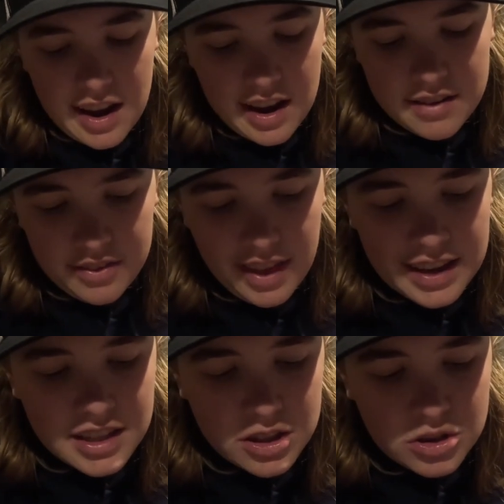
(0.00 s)
I've
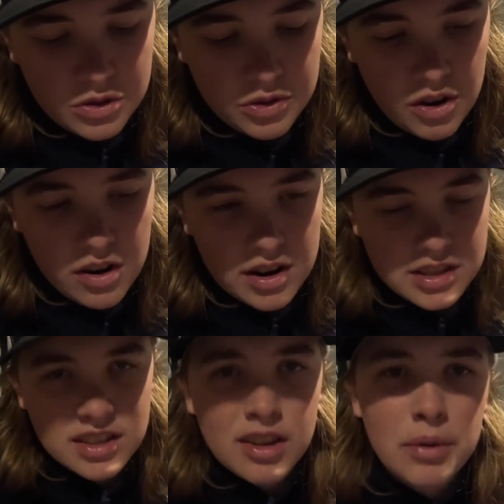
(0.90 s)
liked it so far.
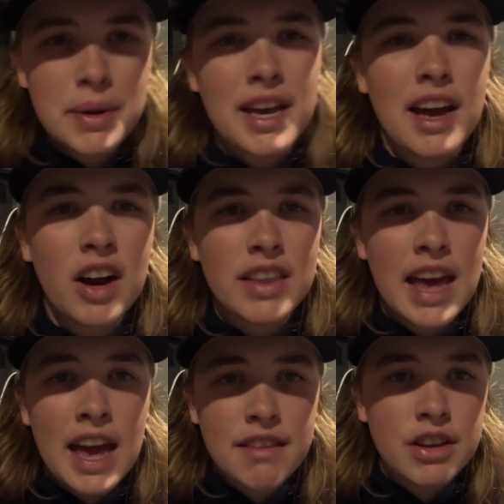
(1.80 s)
It's a little bit on the
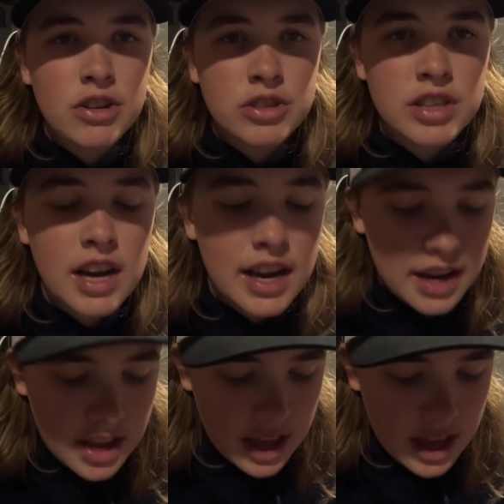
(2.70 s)
heavier side